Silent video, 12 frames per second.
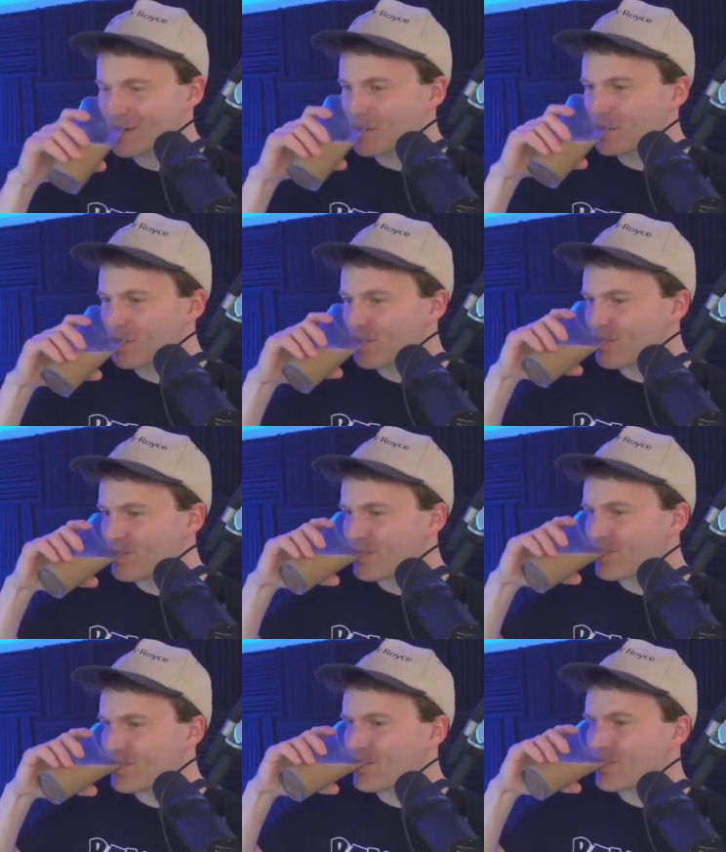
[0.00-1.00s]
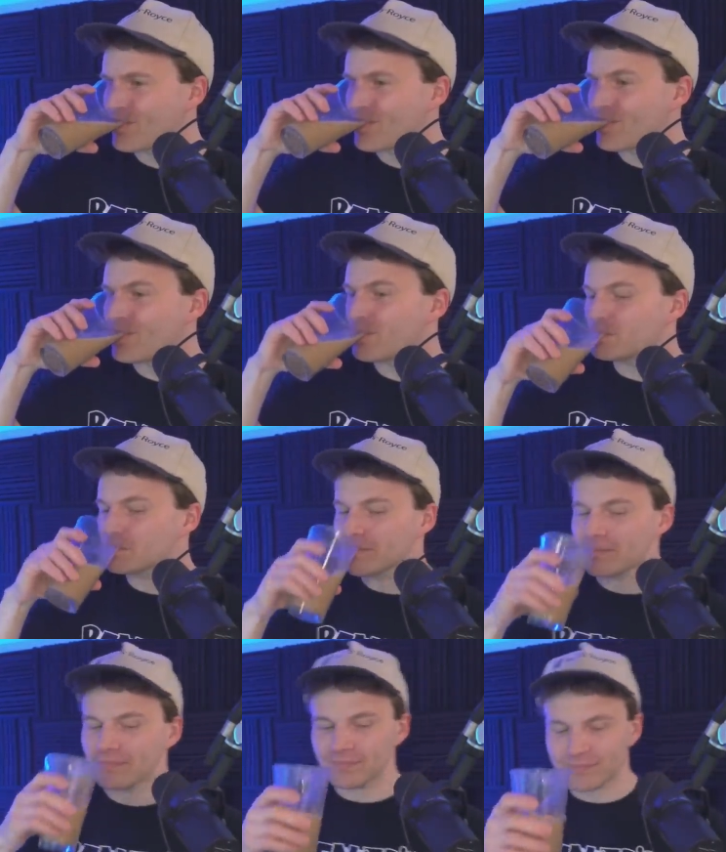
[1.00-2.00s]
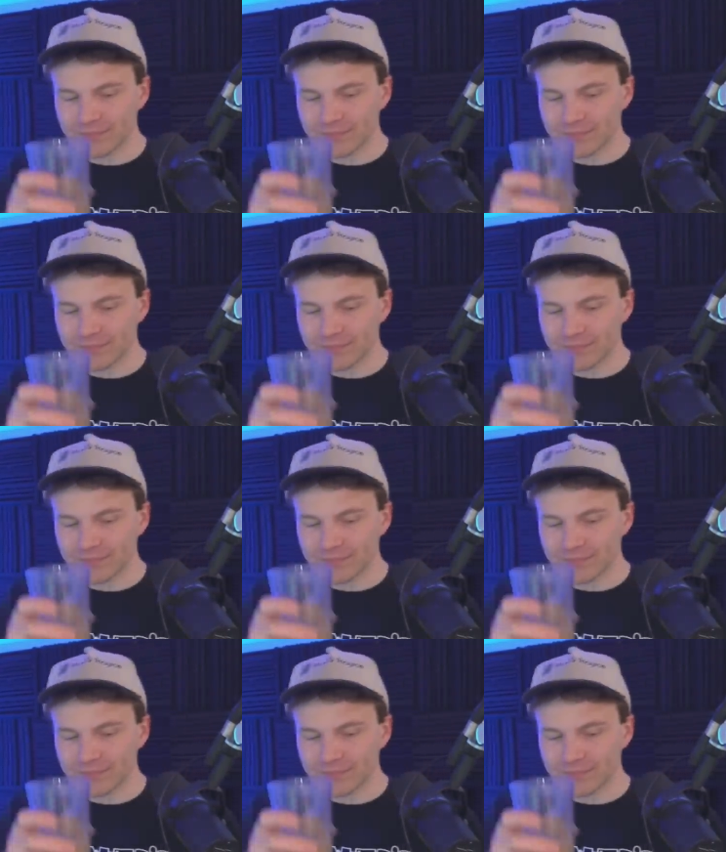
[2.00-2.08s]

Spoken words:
[no speech]